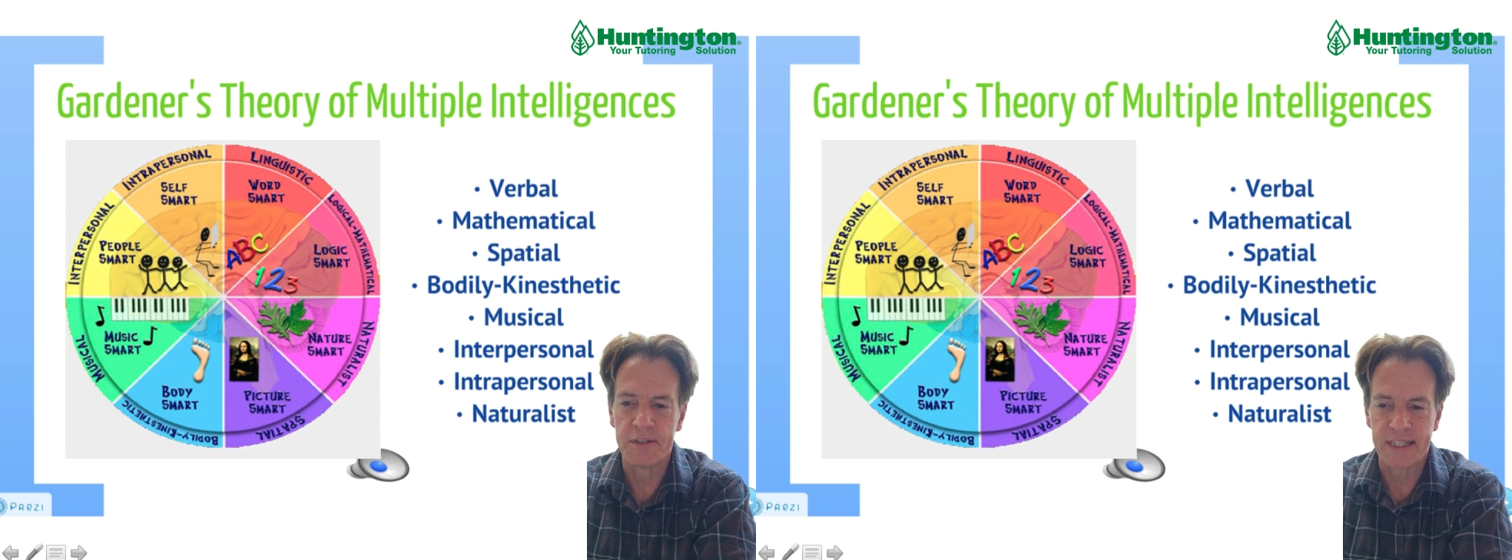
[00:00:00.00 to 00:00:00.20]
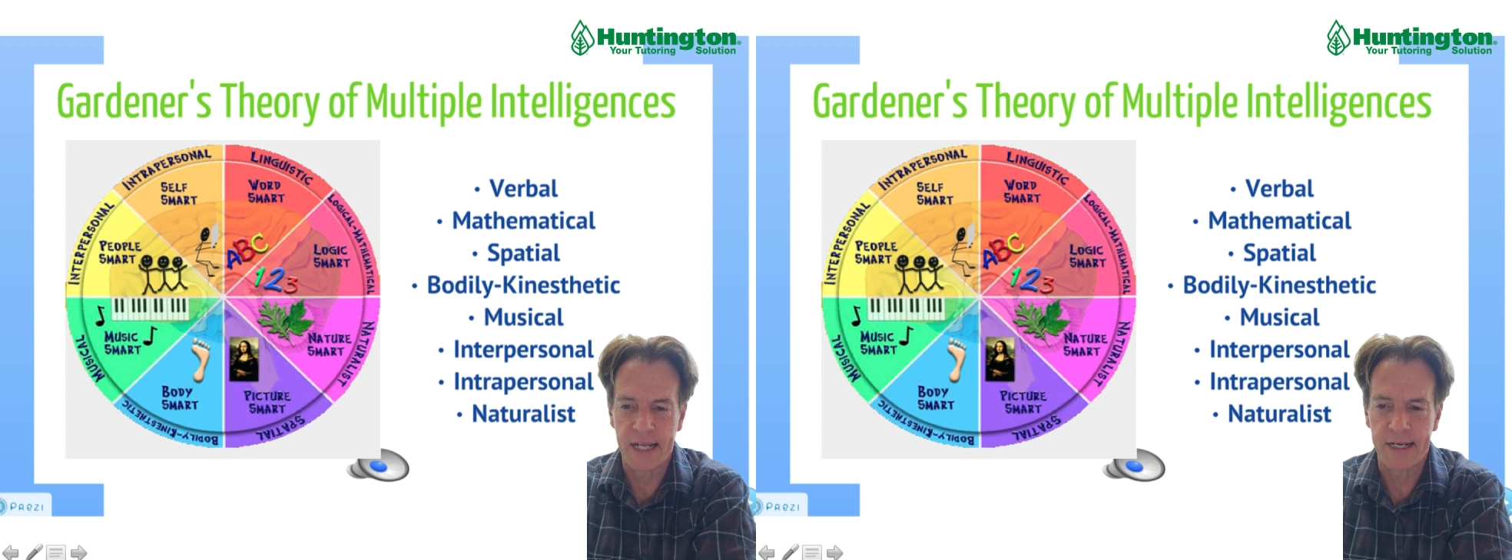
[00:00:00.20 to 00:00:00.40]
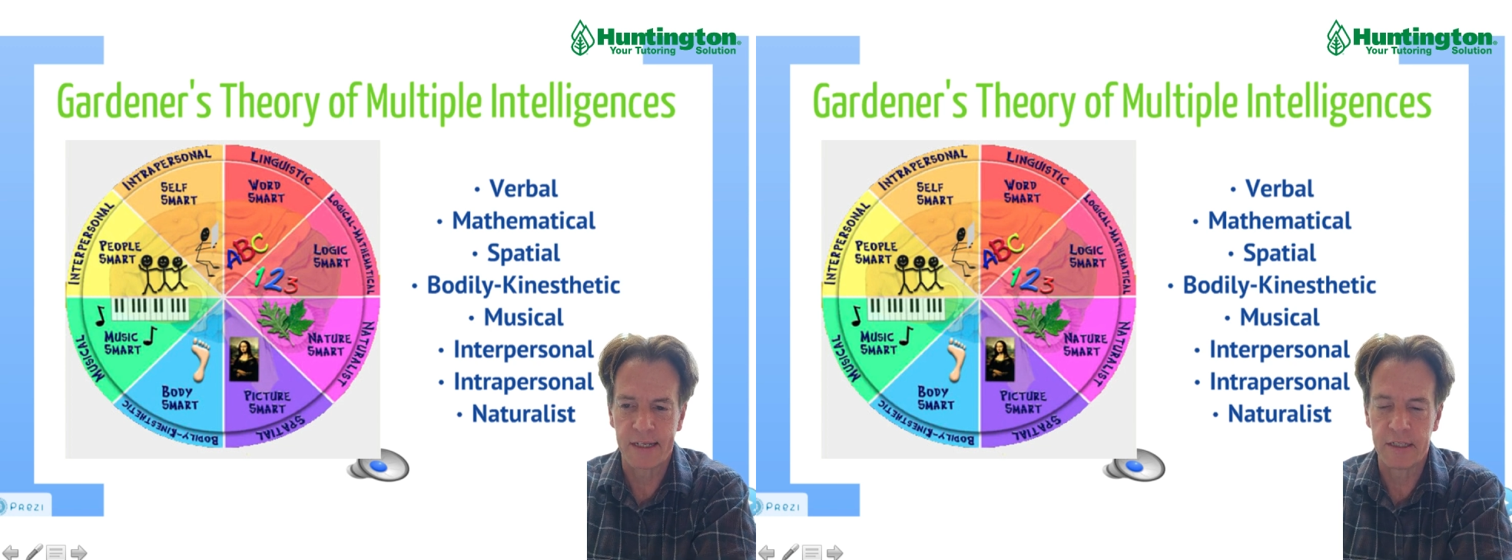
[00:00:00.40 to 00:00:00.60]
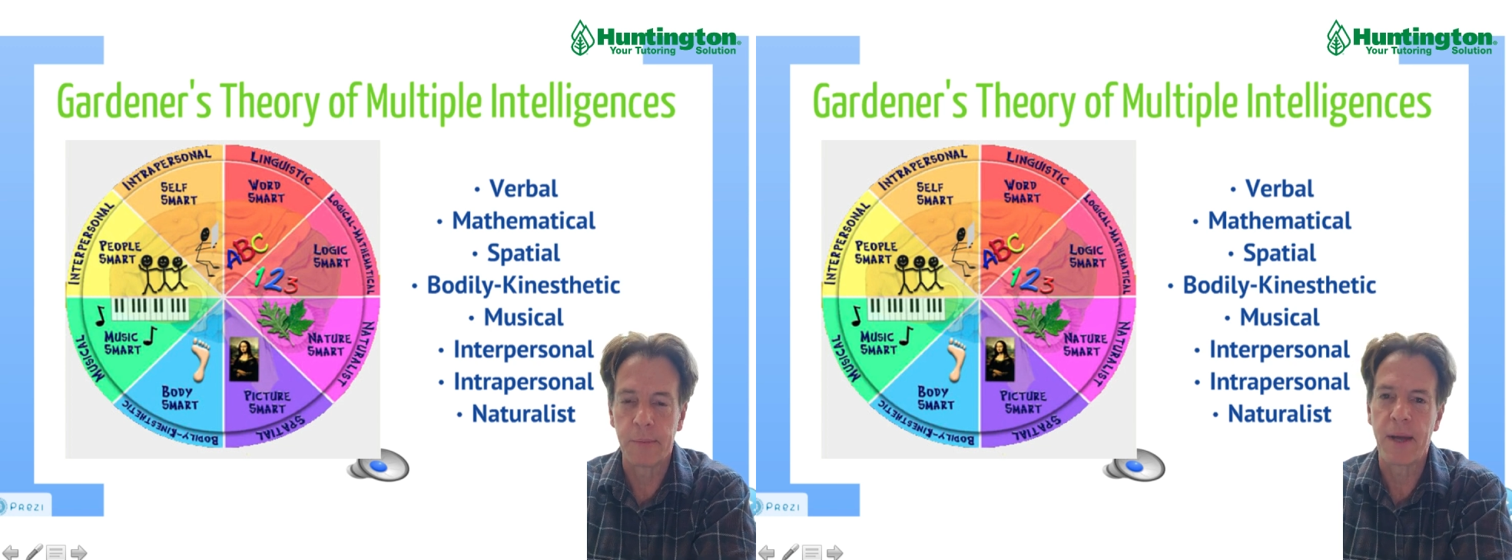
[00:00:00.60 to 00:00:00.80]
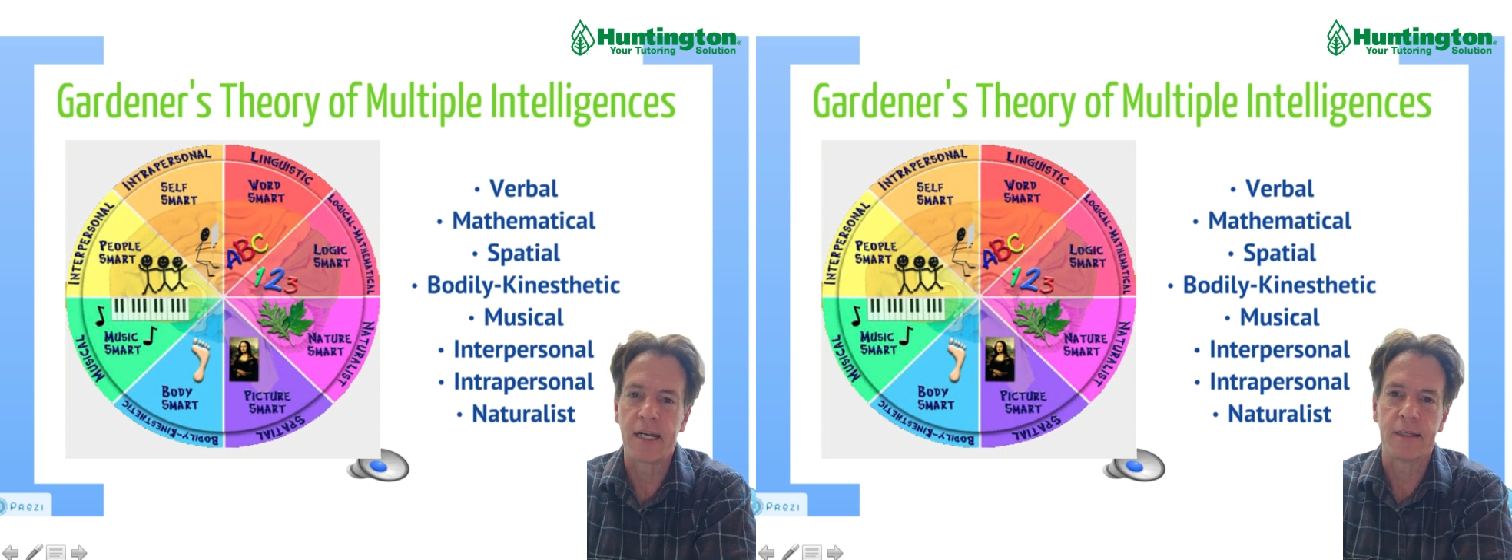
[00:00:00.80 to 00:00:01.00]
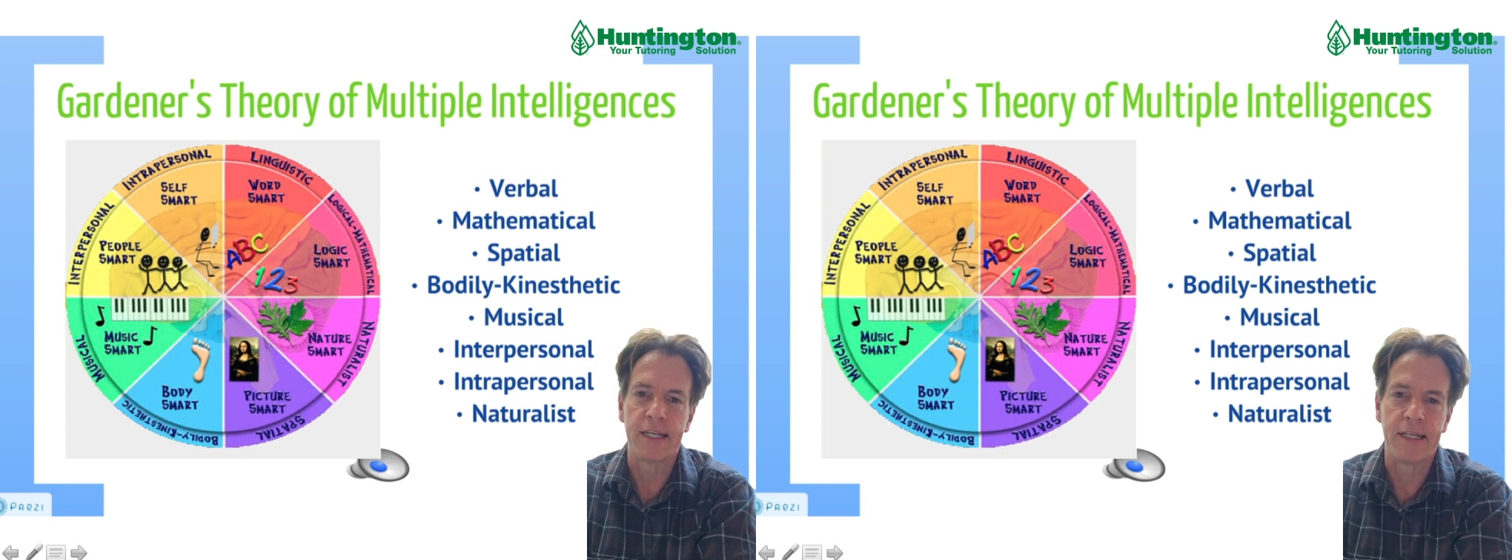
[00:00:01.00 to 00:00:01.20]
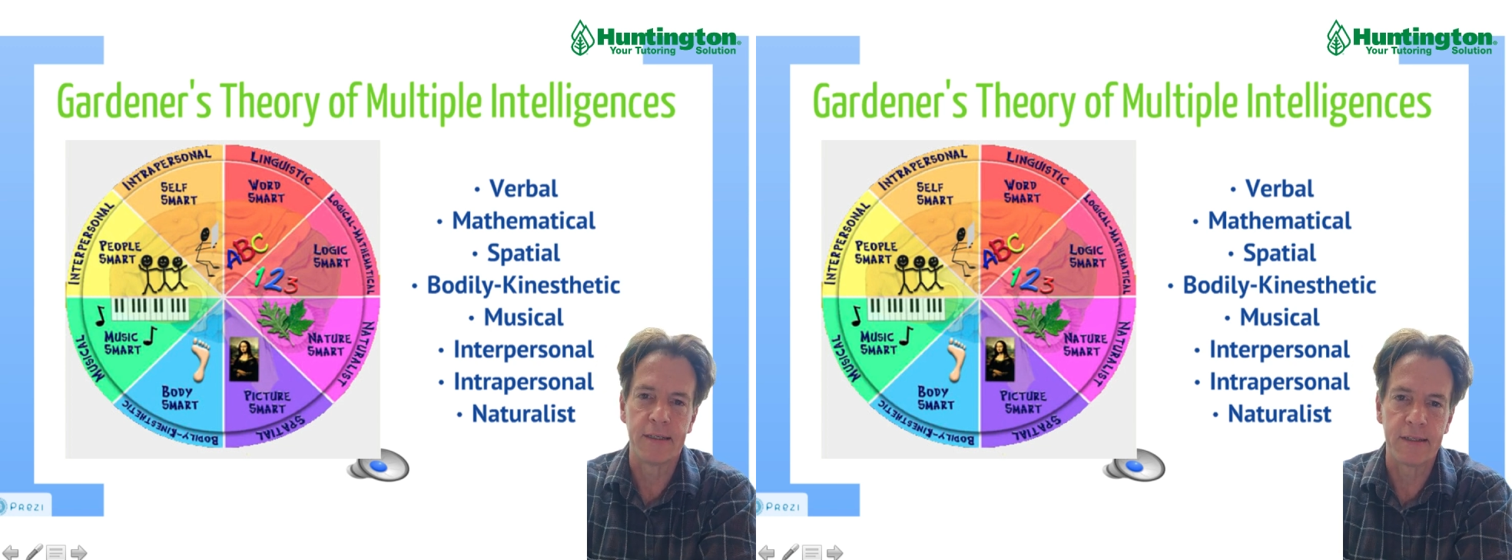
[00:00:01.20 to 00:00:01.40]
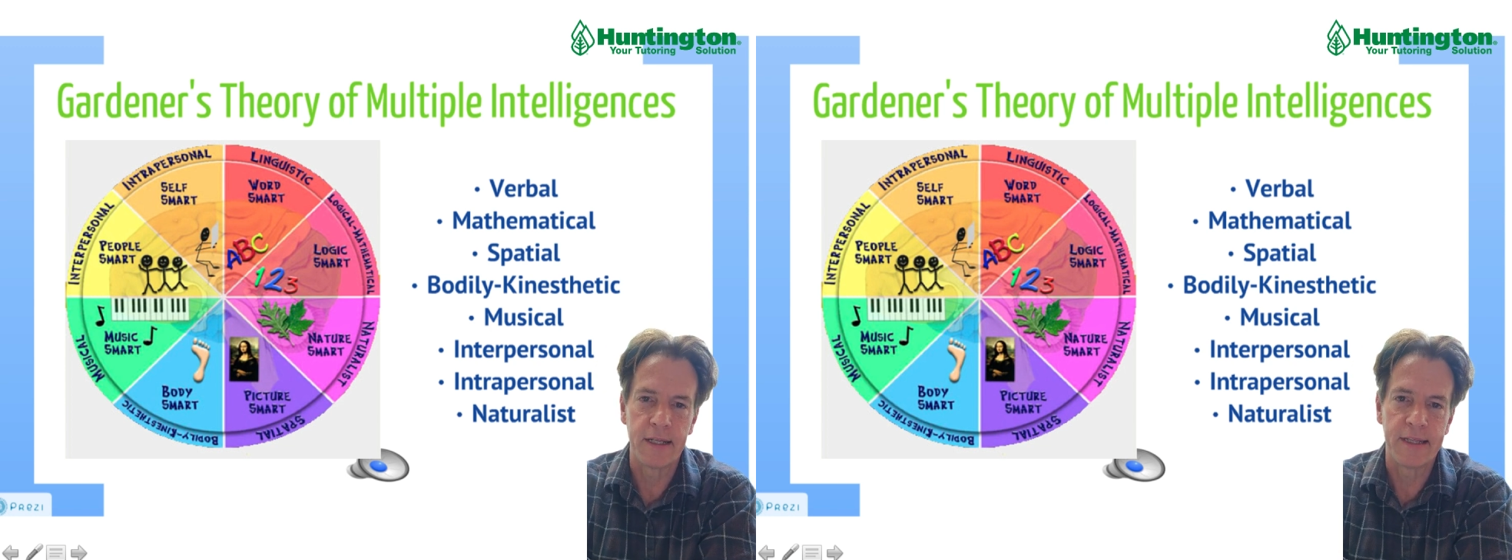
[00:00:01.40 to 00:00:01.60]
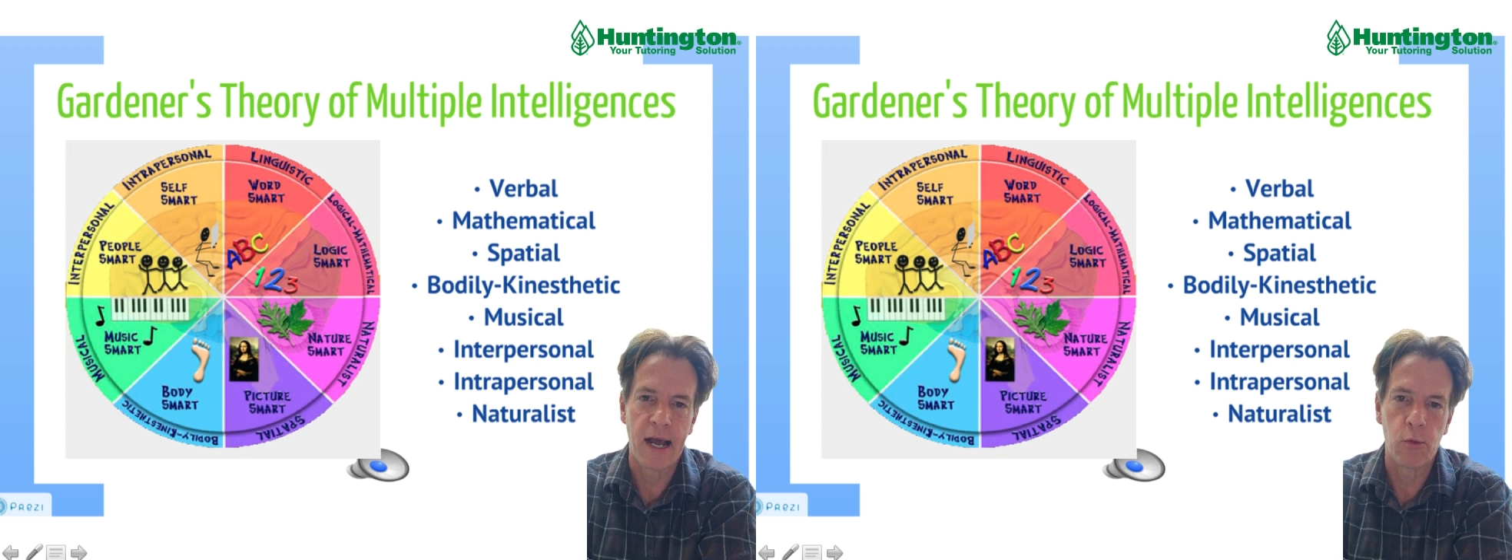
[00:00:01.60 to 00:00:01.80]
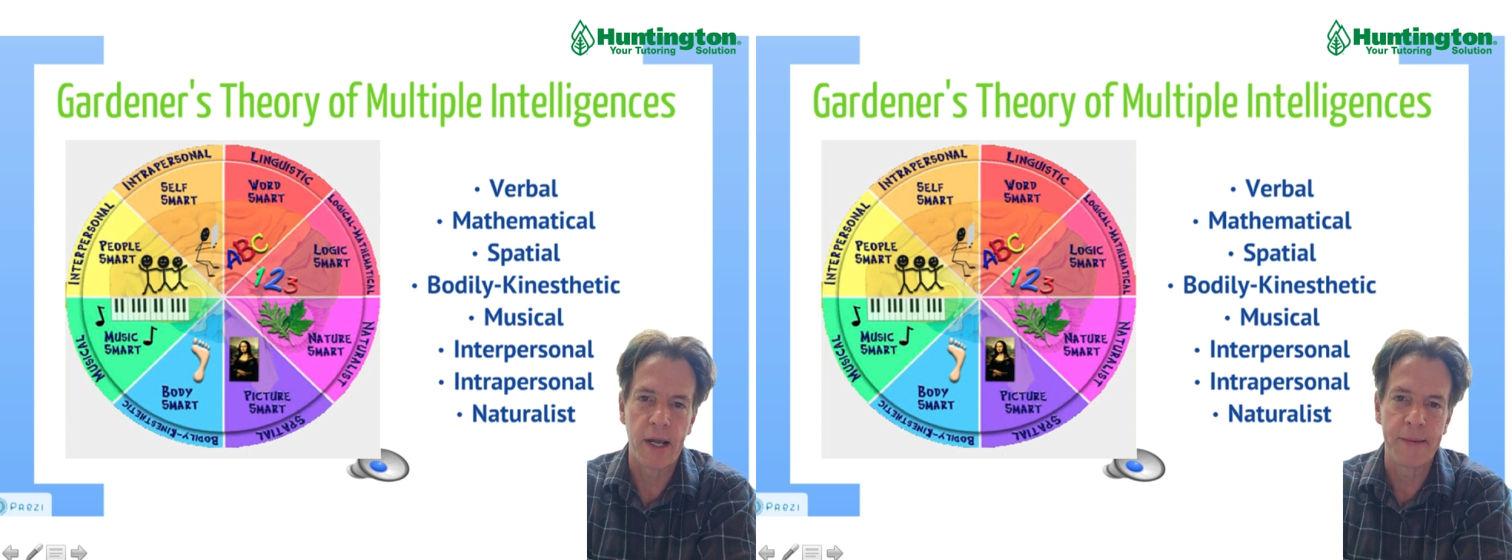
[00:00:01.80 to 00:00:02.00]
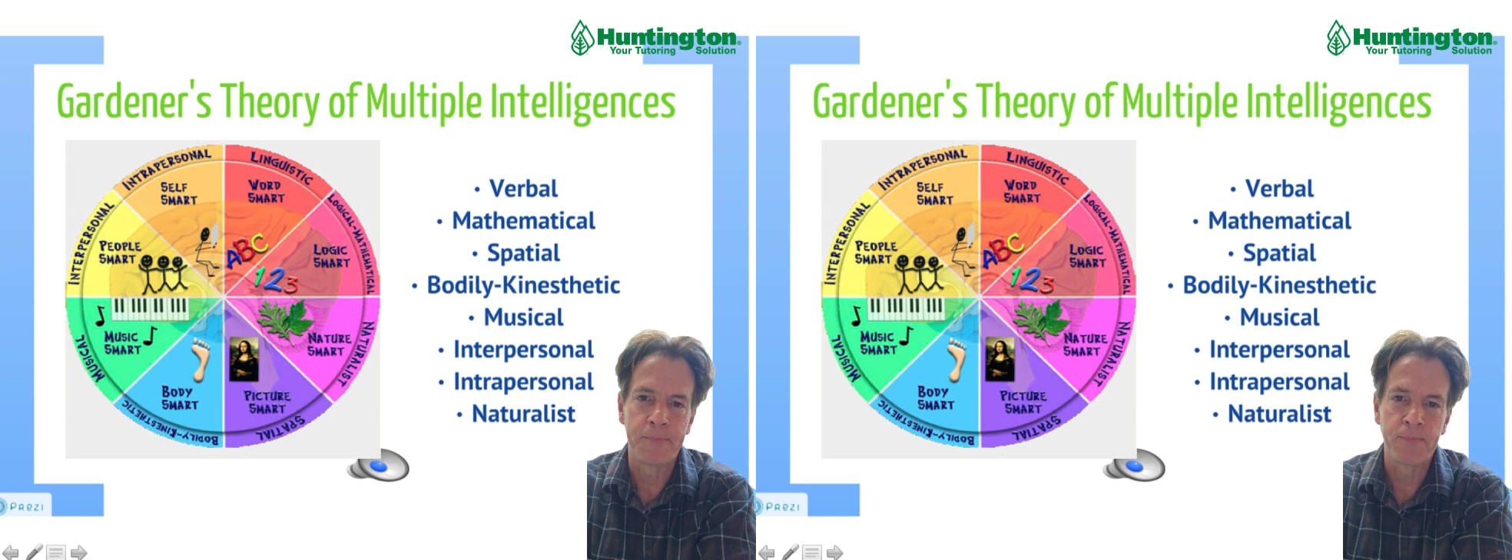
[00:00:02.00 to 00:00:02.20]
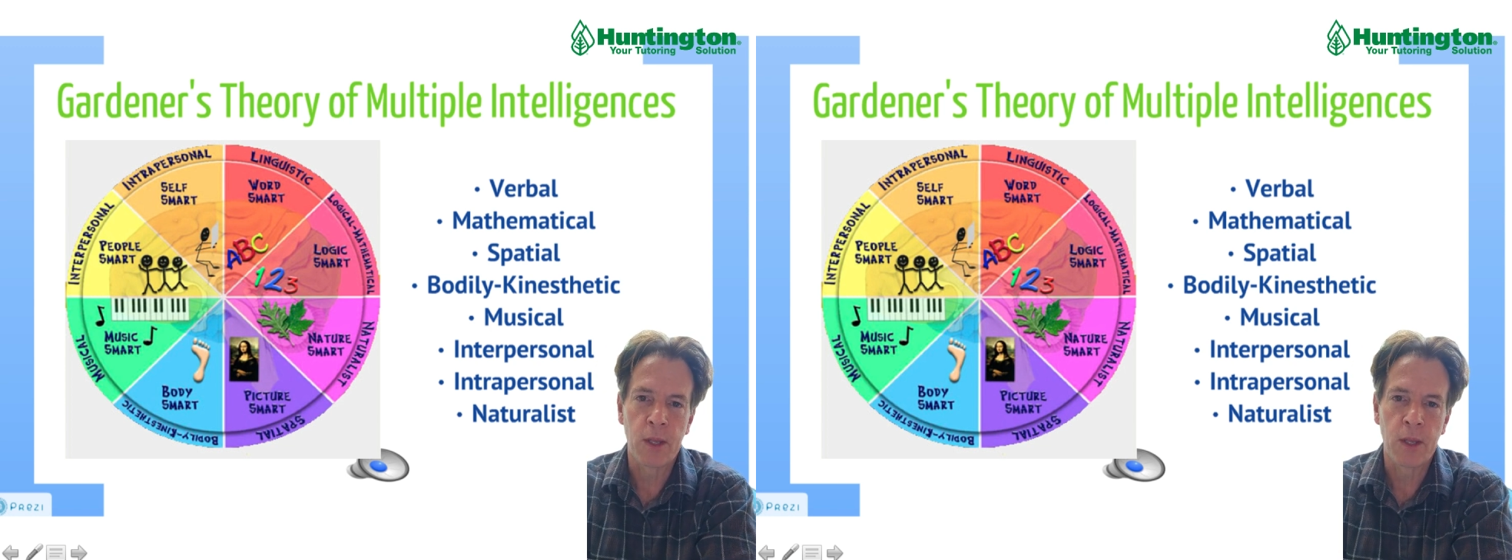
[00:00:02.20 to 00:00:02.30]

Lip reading: studying independently in that way,